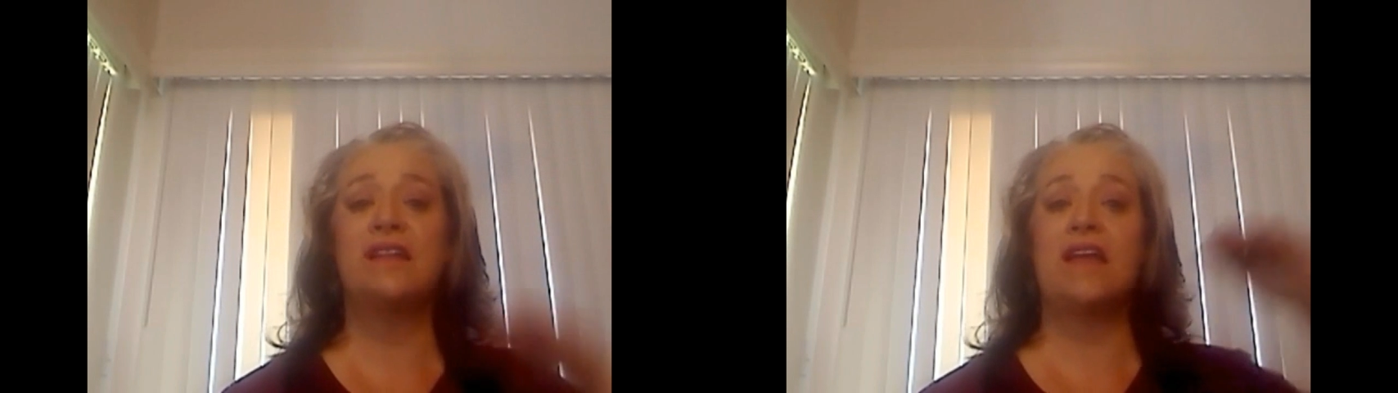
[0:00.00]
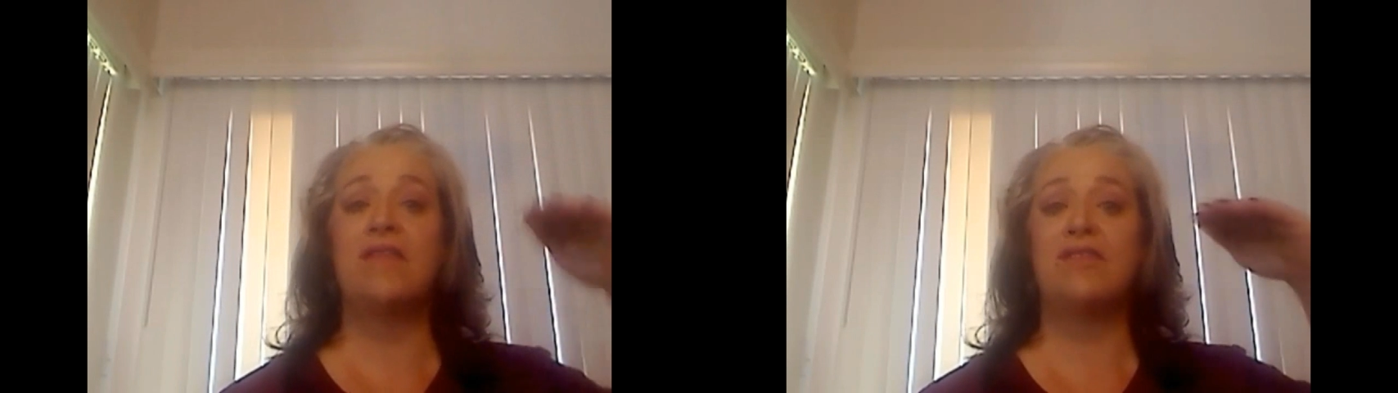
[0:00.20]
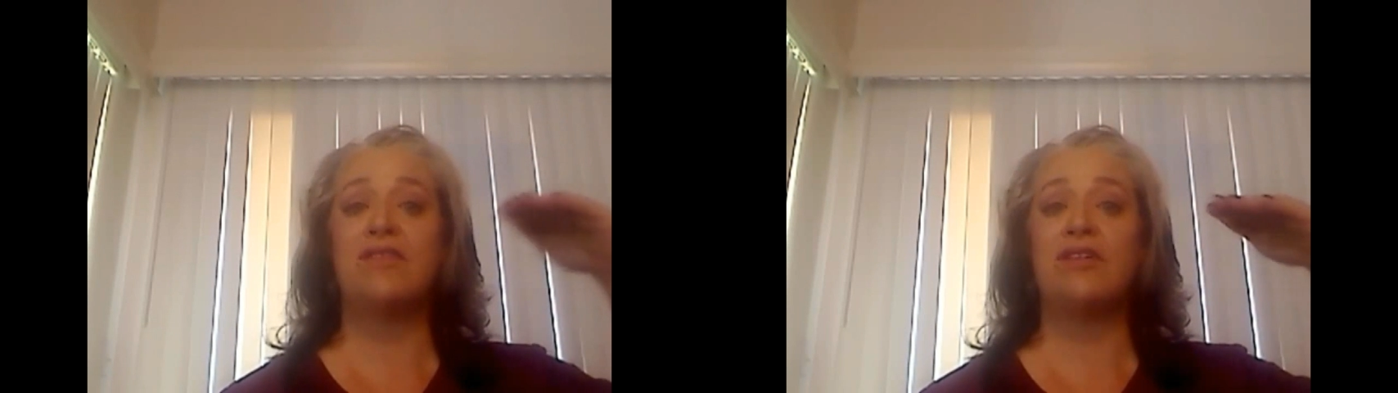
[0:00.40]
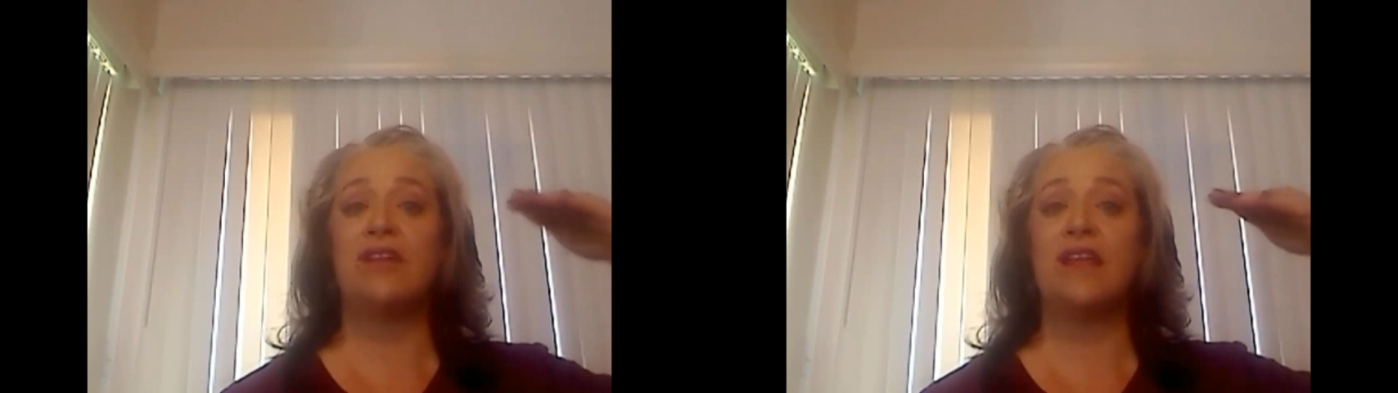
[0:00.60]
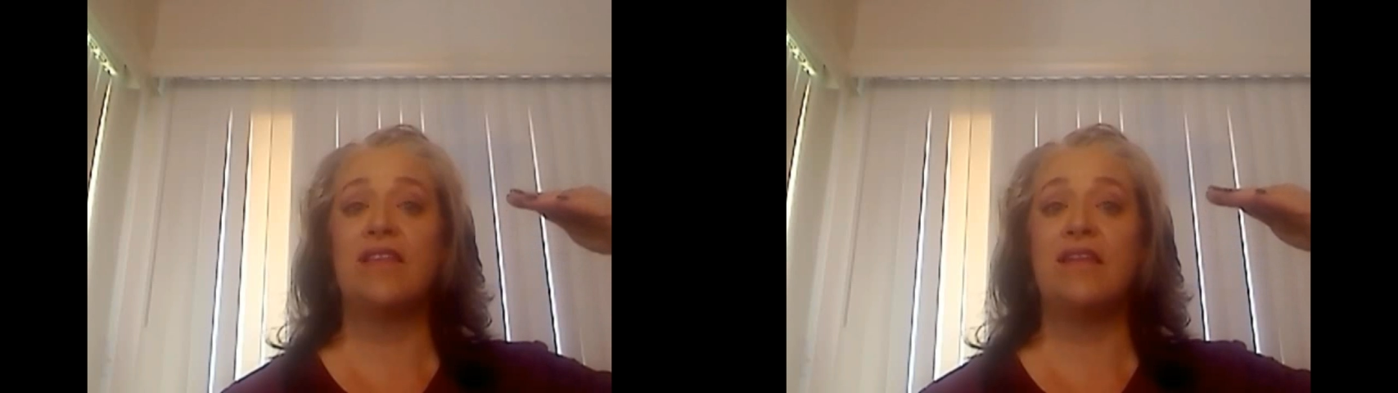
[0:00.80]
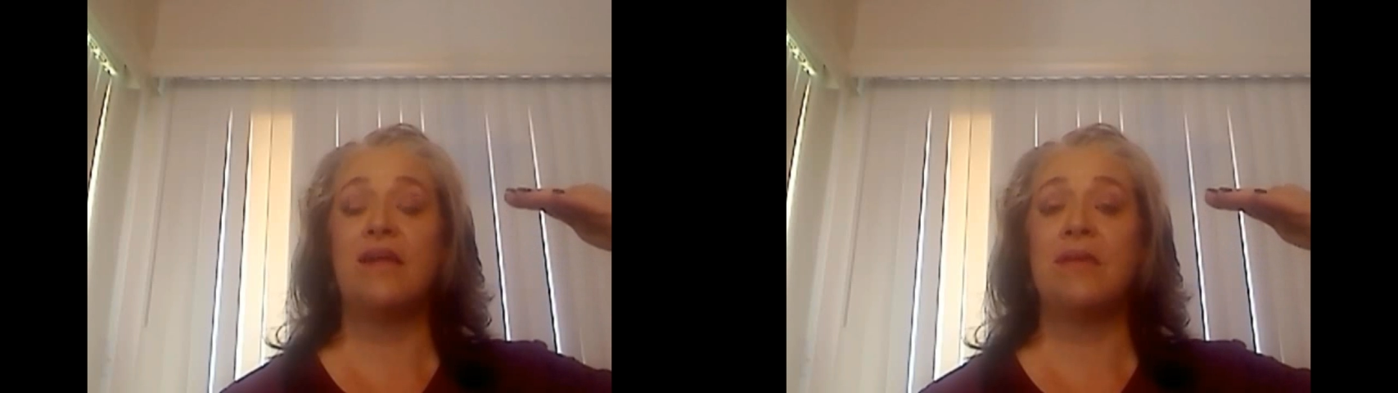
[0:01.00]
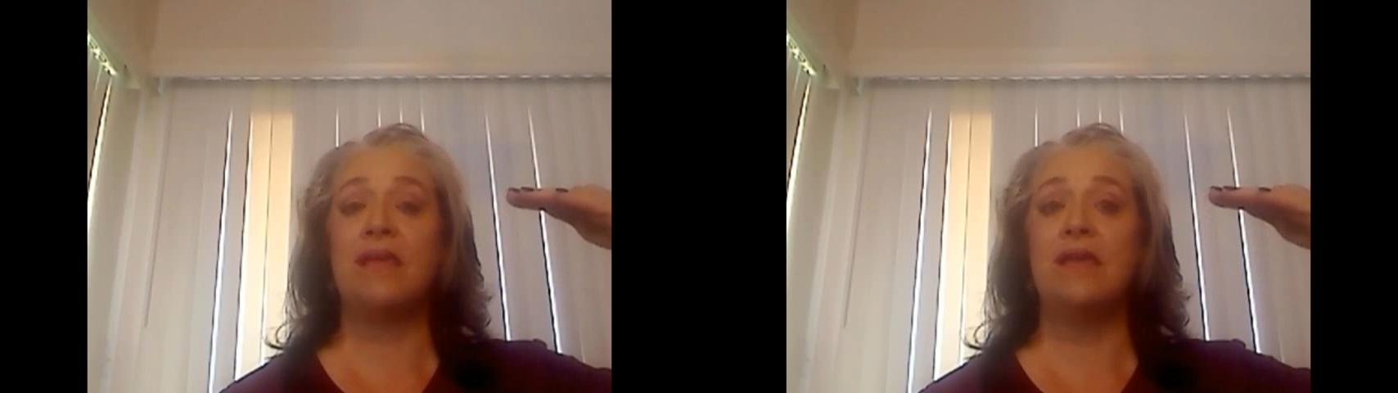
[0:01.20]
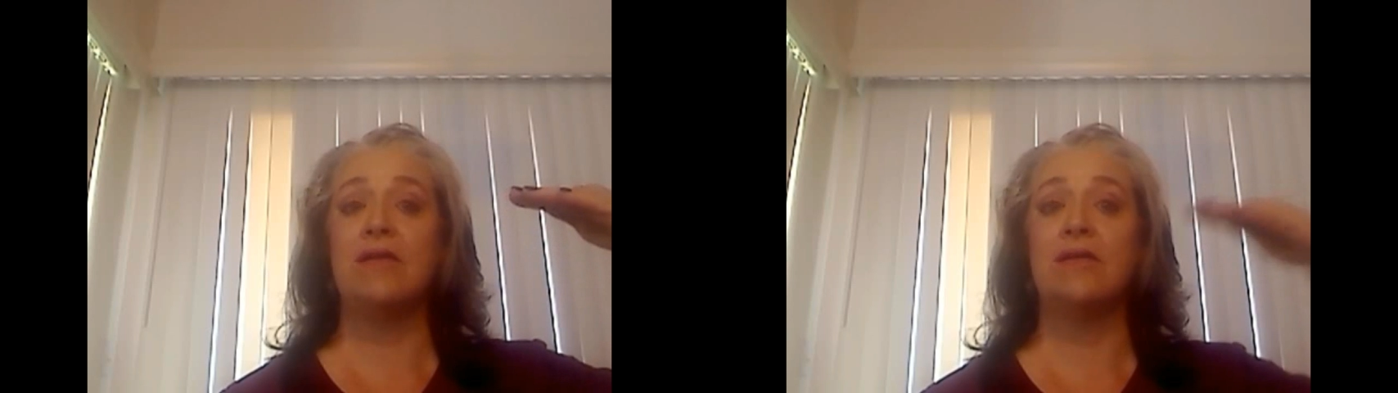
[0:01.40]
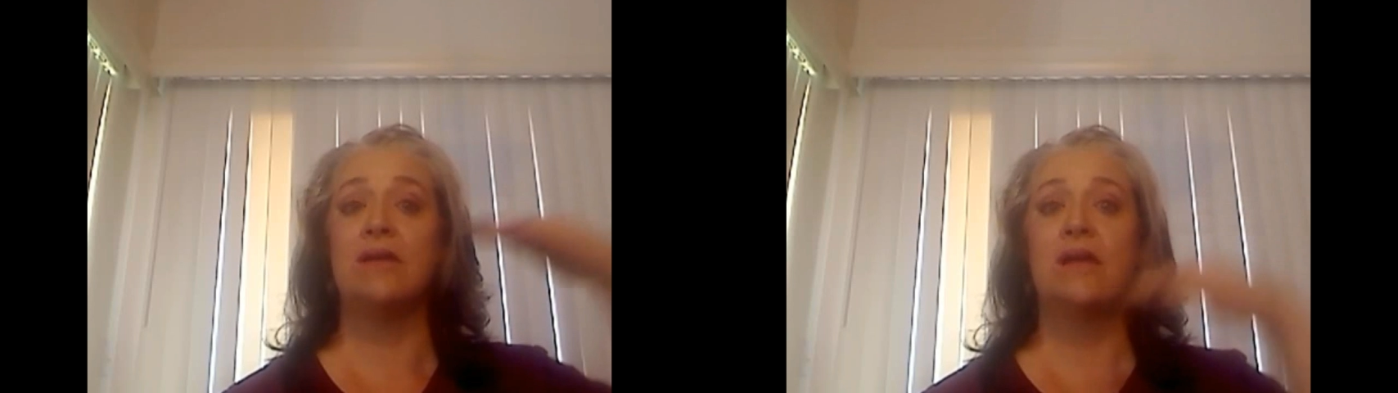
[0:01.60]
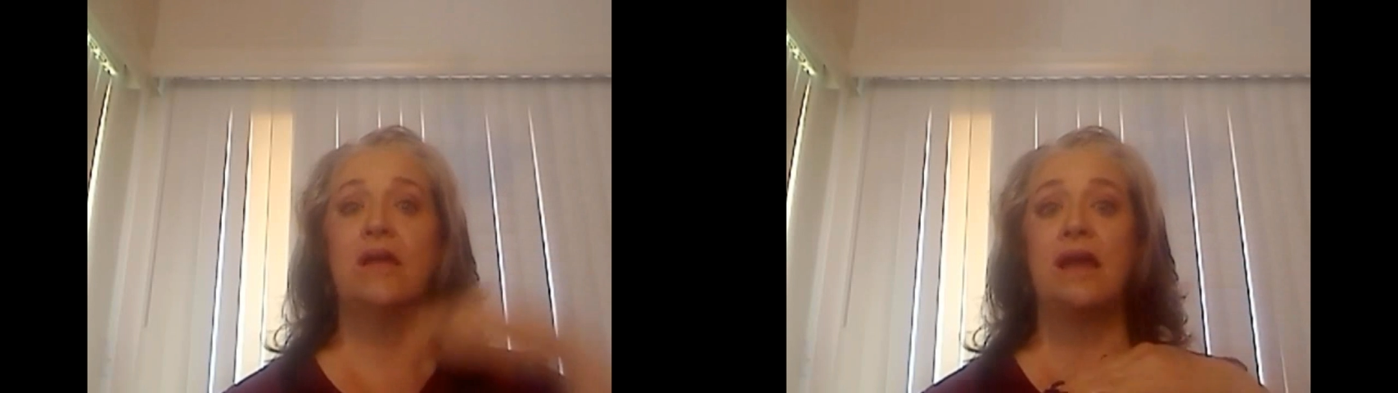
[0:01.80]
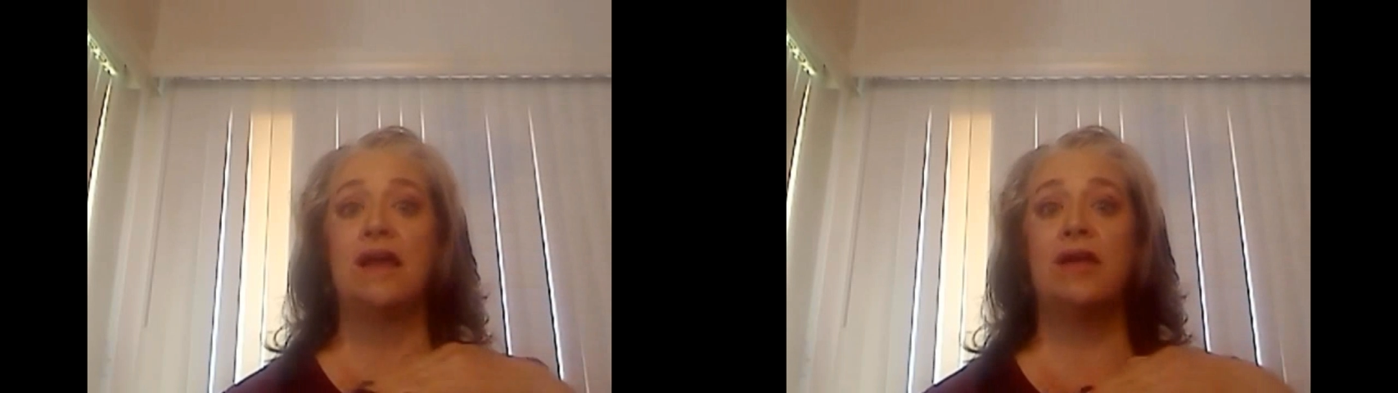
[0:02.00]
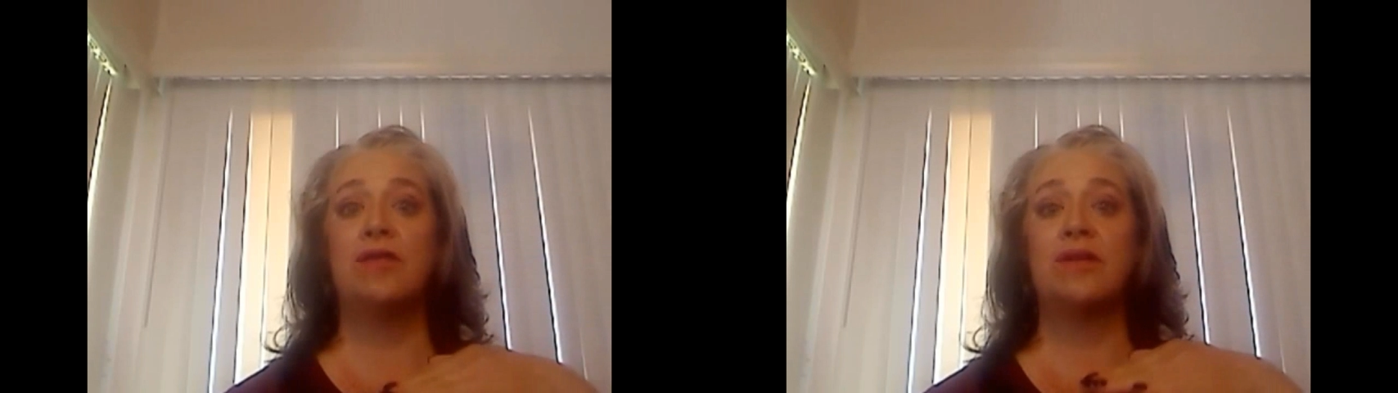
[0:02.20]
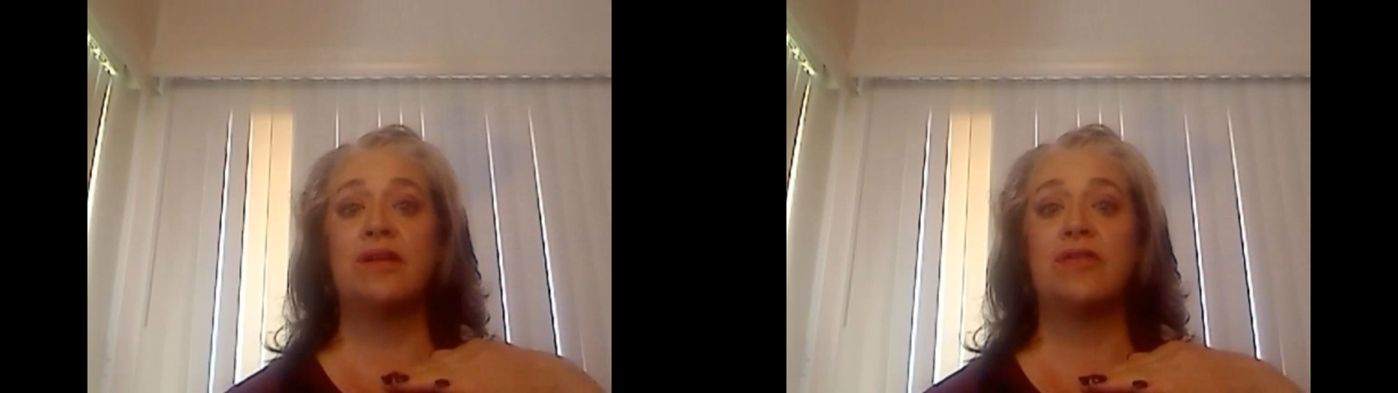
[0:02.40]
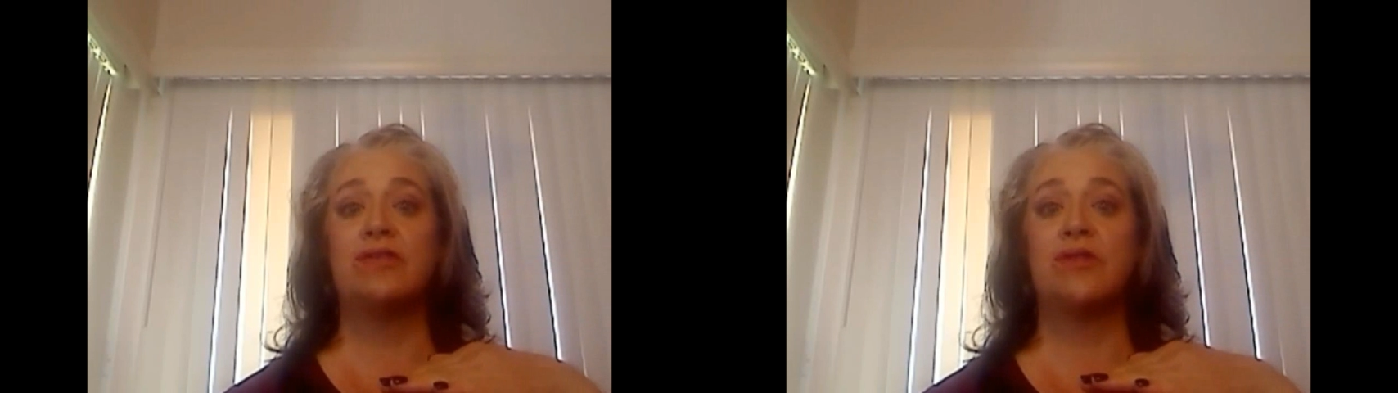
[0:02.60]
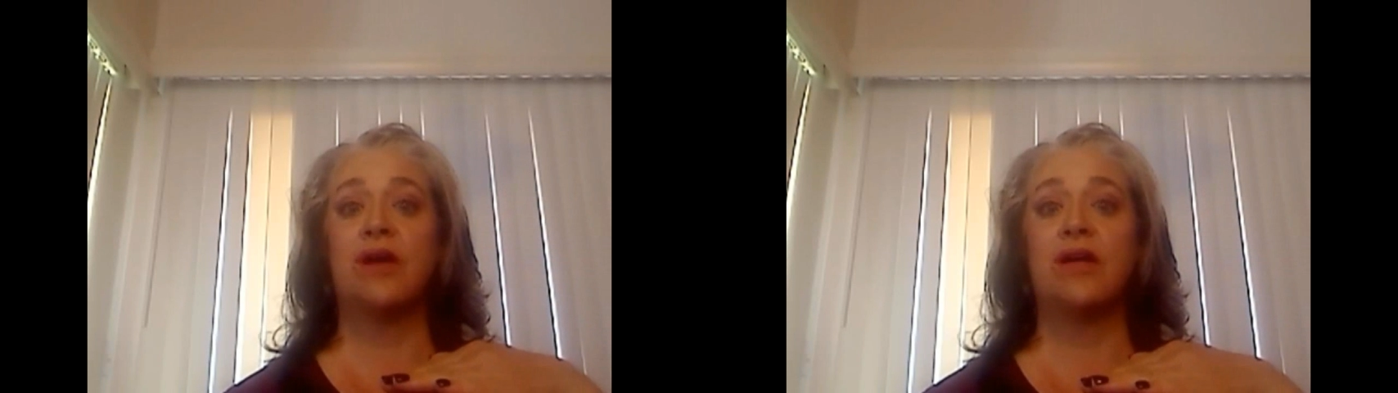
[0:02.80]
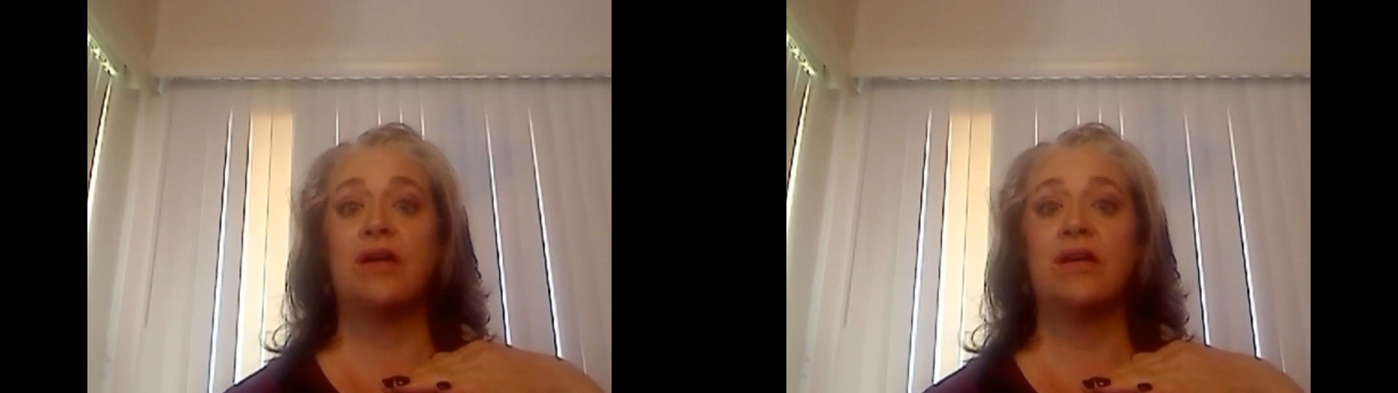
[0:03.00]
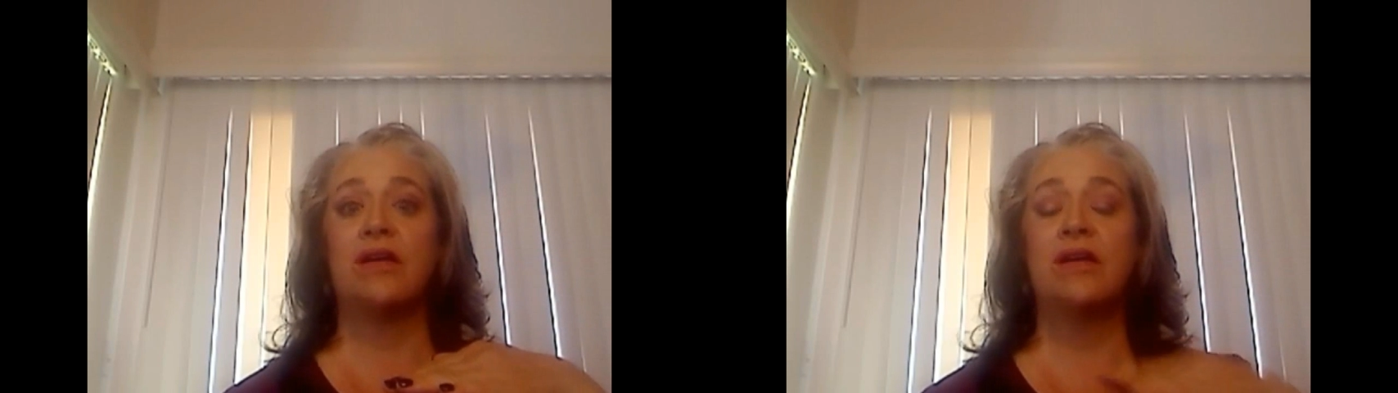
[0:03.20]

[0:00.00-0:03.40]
then I have to stop here and go to another drug.